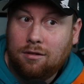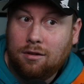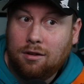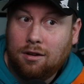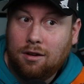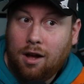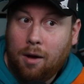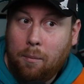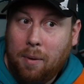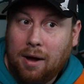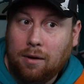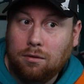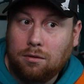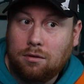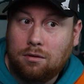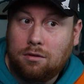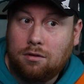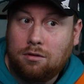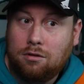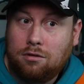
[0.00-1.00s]
about
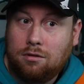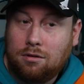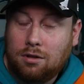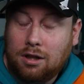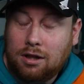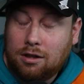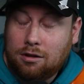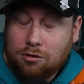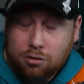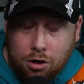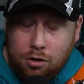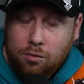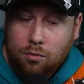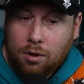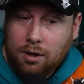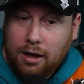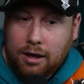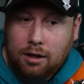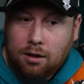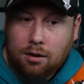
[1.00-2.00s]
Tua.
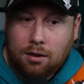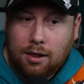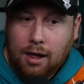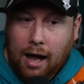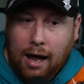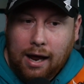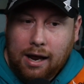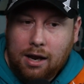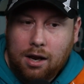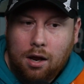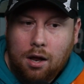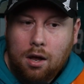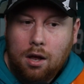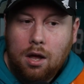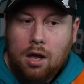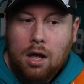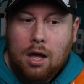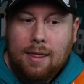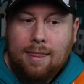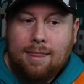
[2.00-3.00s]
Like,
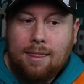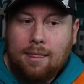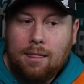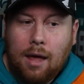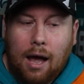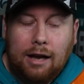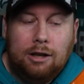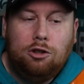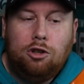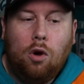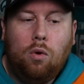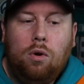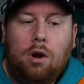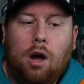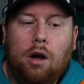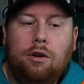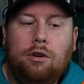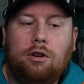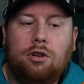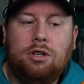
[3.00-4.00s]
I don't
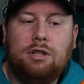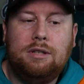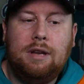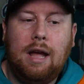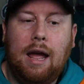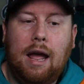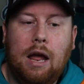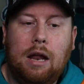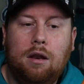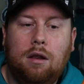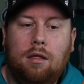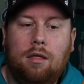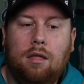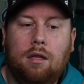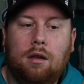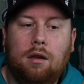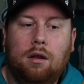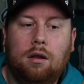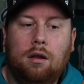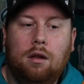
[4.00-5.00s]
understand
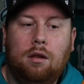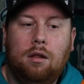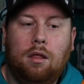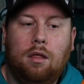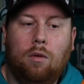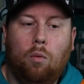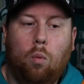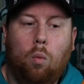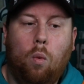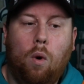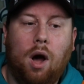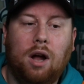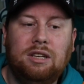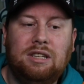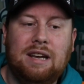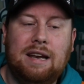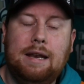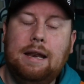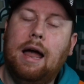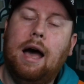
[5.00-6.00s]
the want to
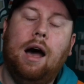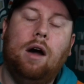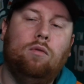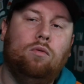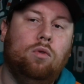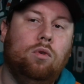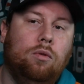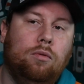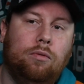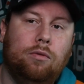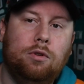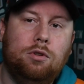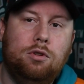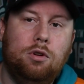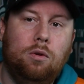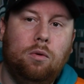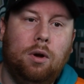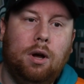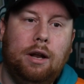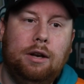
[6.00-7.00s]
not root for
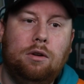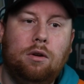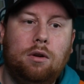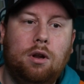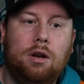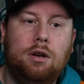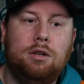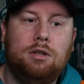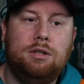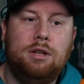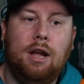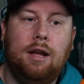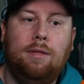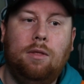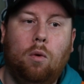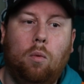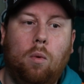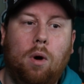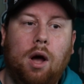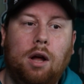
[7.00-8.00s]
Tua. I don't understand the
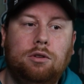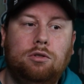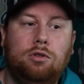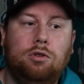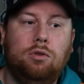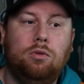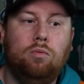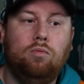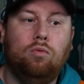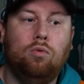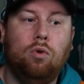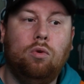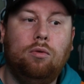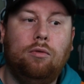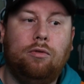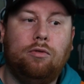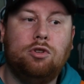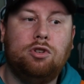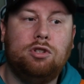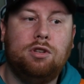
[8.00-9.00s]
want to root
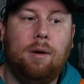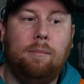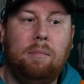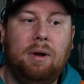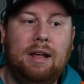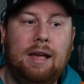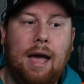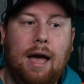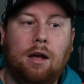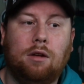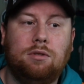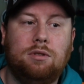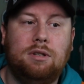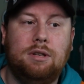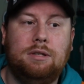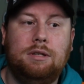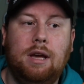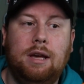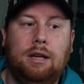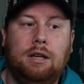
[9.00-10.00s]
for somebody else to
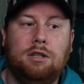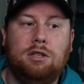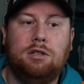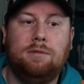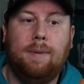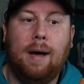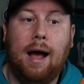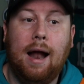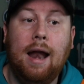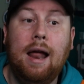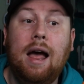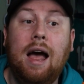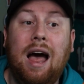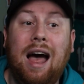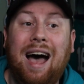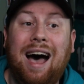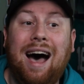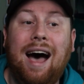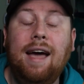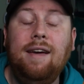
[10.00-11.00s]
take his spot.
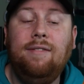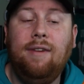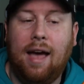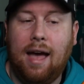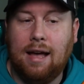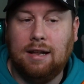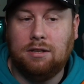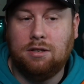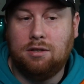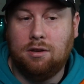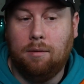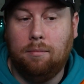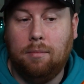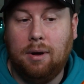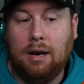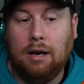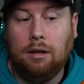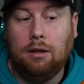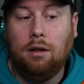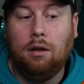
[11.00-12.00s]
I've had
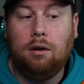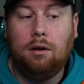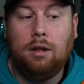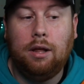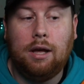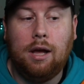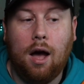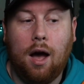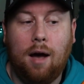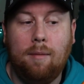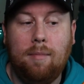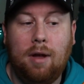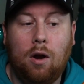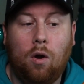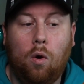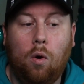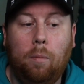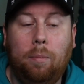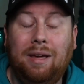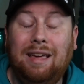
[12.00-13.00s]
somebody literally comment
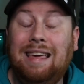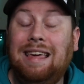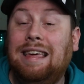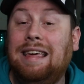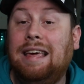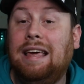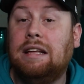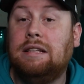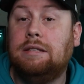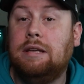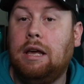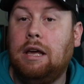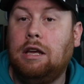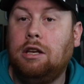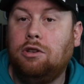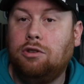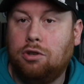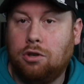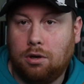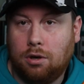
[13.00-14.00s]
hoping he gets
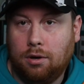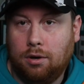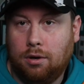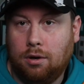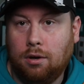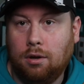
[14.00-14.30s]
injured.